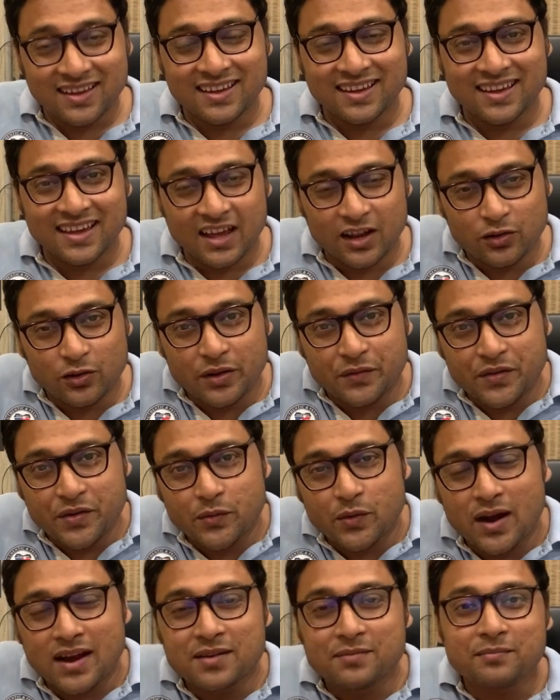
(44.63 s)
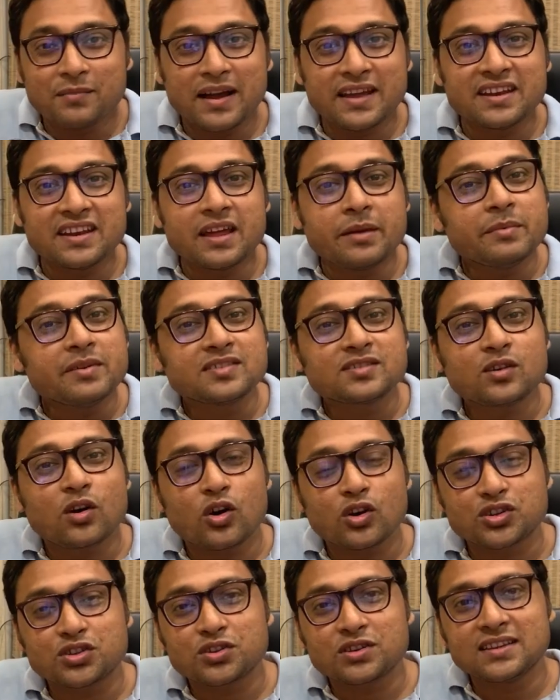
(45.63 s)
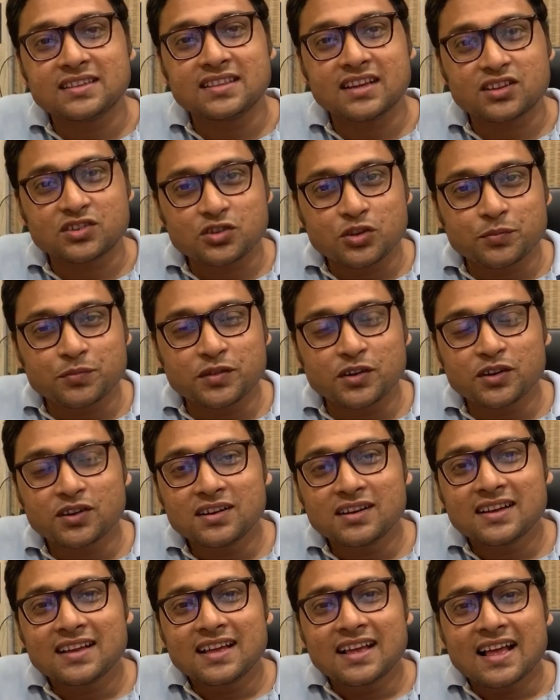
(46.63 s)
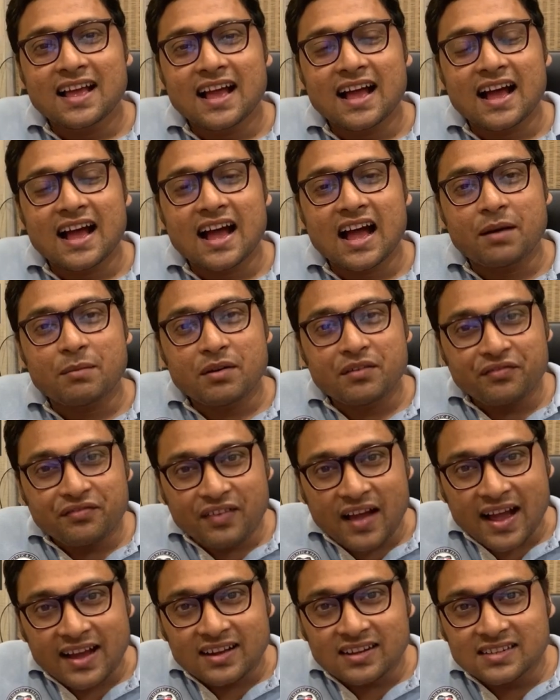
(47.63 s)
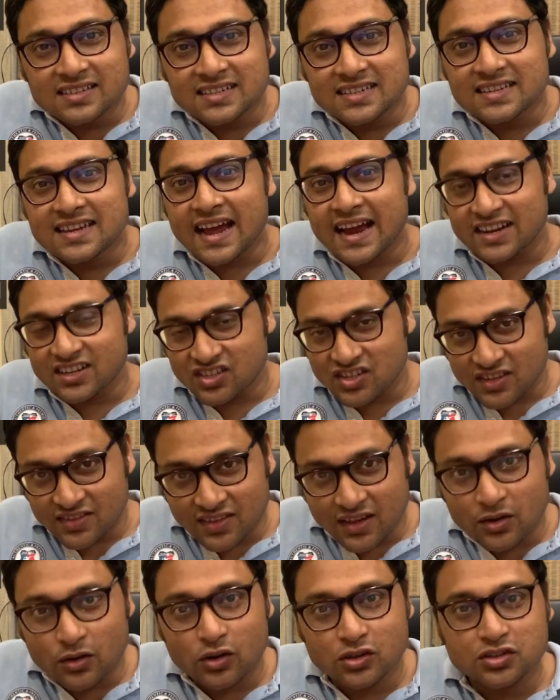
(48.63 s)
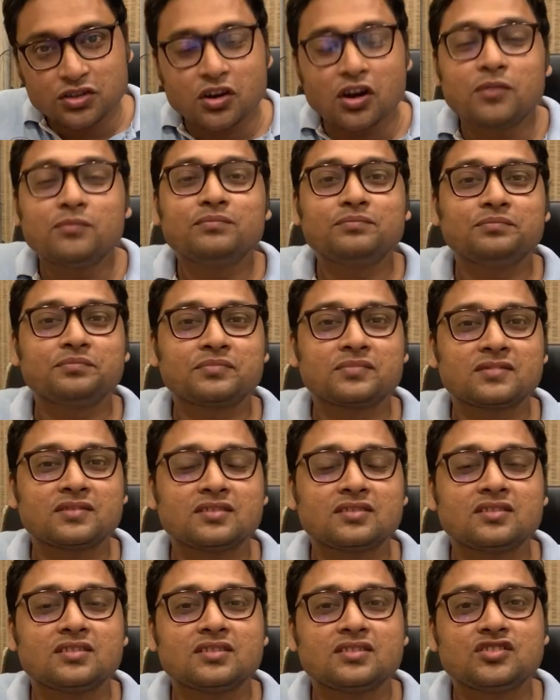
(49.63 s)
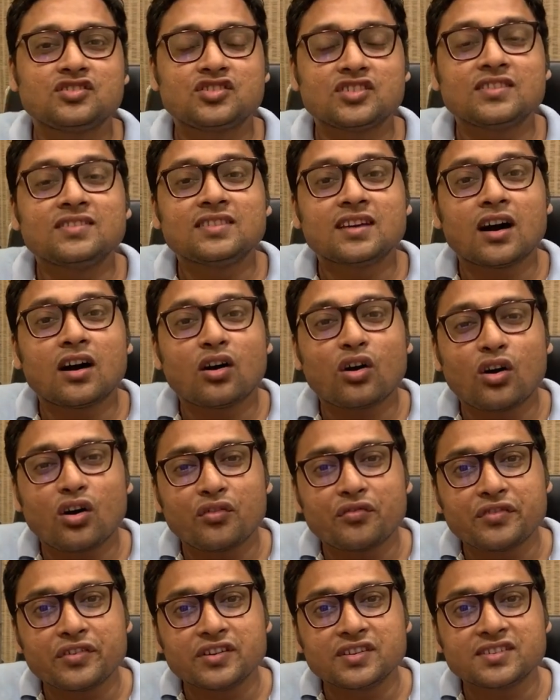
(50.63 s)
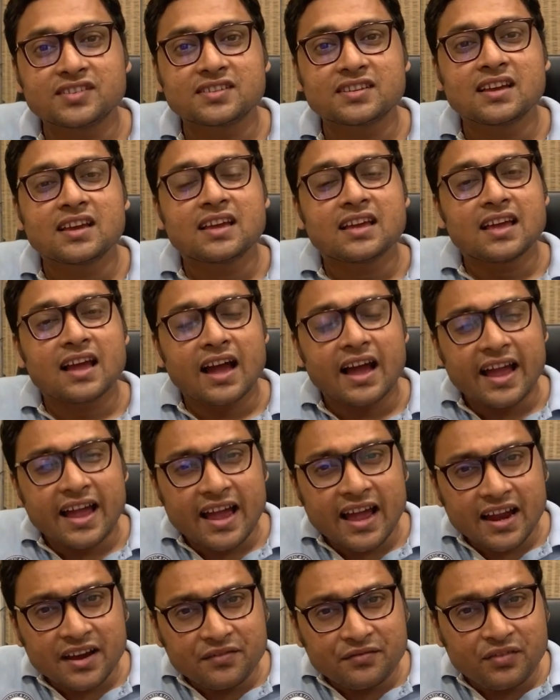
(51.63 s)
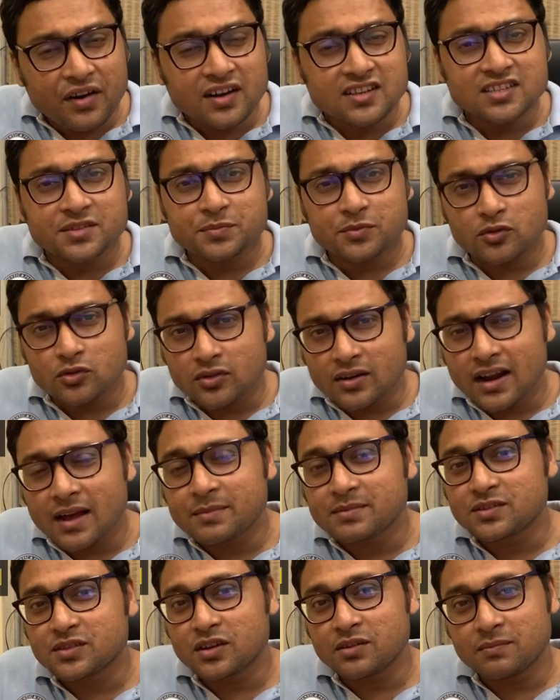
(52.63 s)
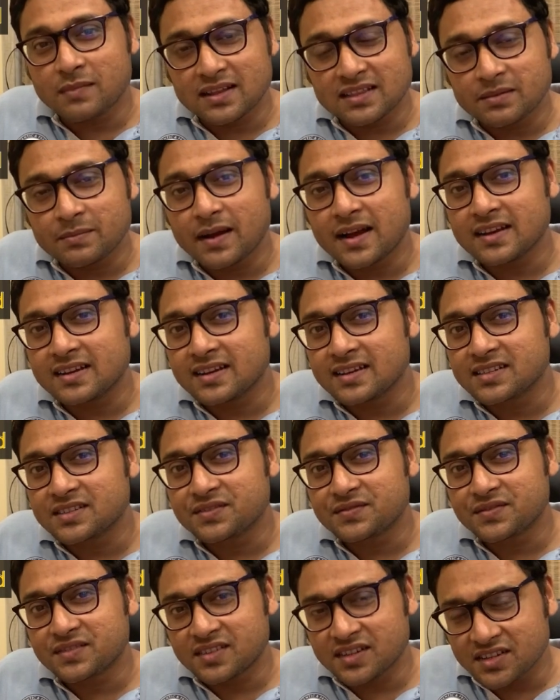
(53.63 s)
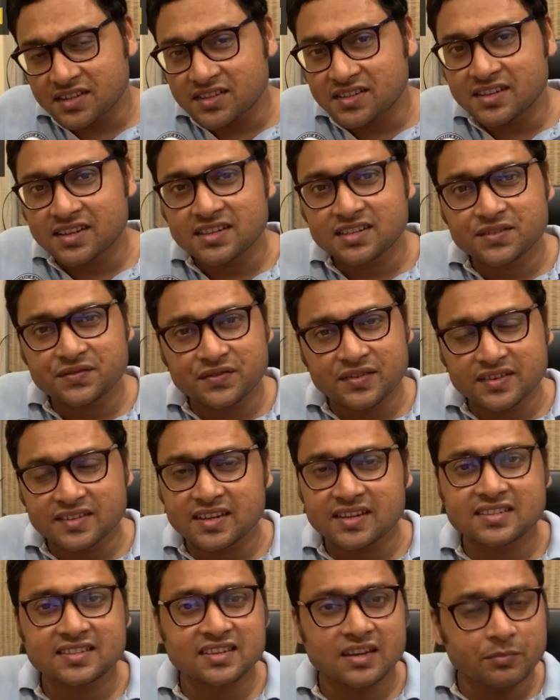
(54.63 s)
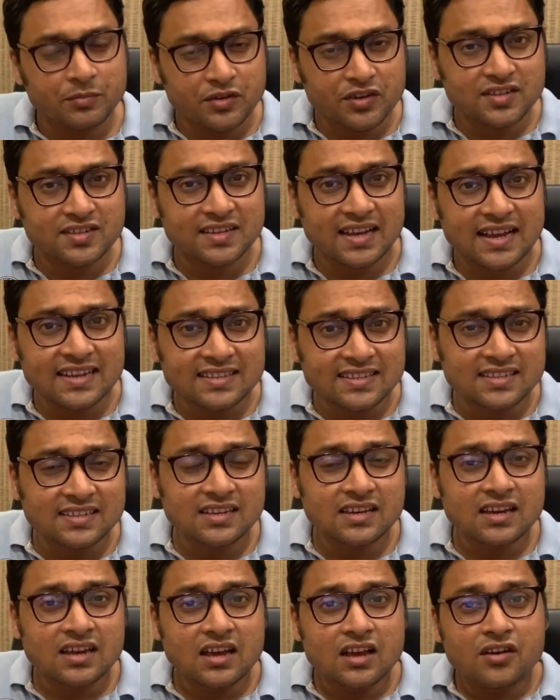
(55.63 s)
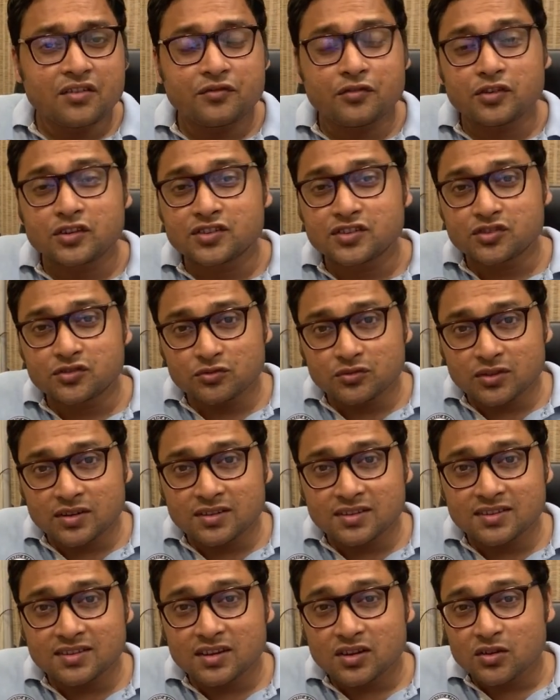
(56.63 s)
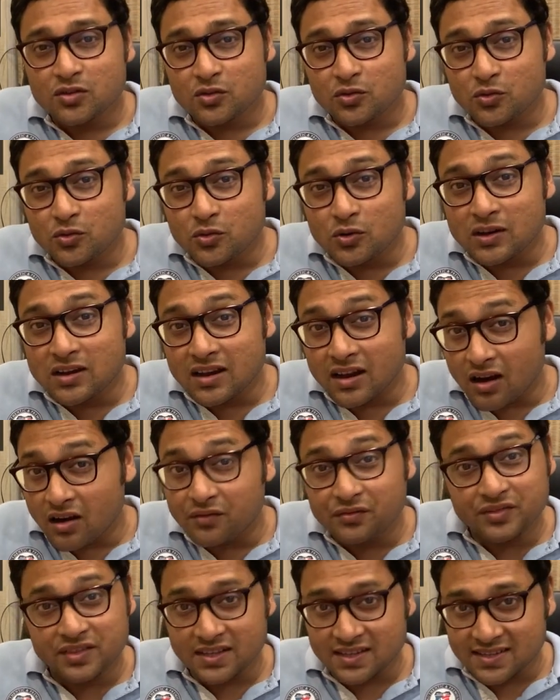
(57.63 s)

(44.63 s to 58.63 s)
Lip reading: Hello everyone, my name is Oshwini Dashgupta. I'm a faculty at Chinta.com. Chinta offers advanced programs on mathematics, statistics, physics, computer science for students who love these